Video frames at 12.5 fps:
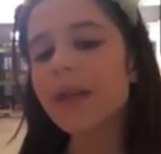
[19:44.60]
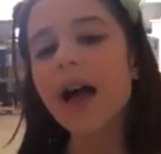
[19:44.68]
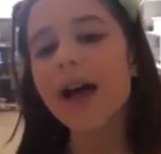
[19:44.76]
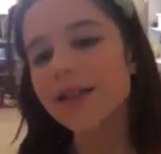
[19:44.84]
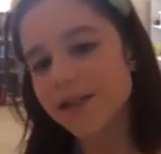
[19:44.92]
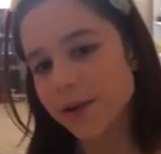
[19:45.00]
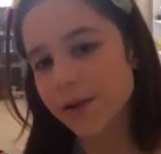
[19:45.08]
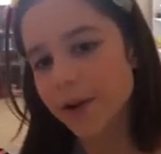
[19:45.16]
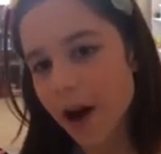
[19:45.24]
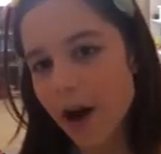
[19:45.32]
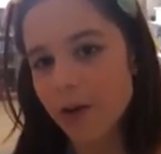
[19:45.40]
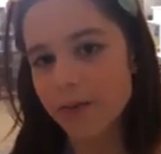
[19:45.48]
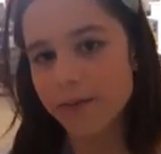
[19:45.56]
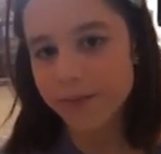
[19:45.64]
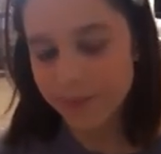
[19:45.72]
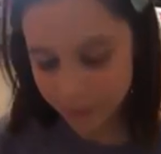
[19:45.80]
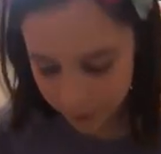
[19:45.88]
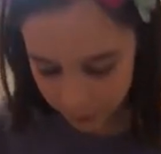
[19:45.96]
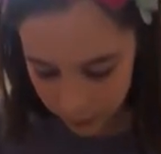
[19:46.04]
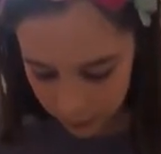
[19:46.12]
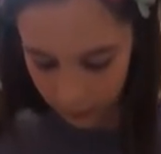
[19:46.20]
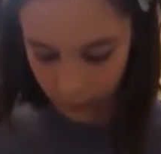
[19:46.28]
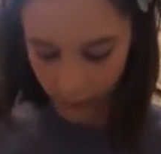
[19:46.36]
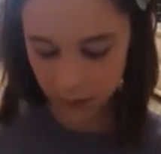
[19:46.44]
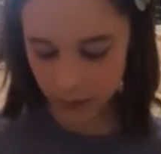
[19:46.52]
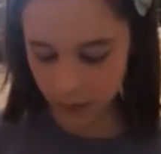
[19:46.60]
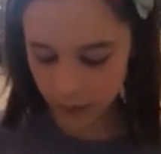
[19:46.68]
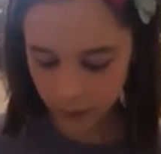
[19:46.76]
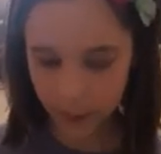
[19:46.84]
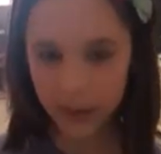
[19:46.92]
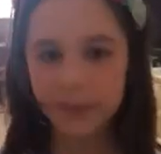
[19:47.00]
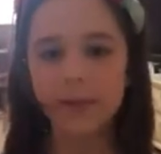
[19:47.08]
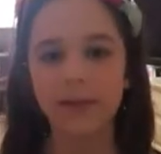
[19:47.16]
As you know. Talk about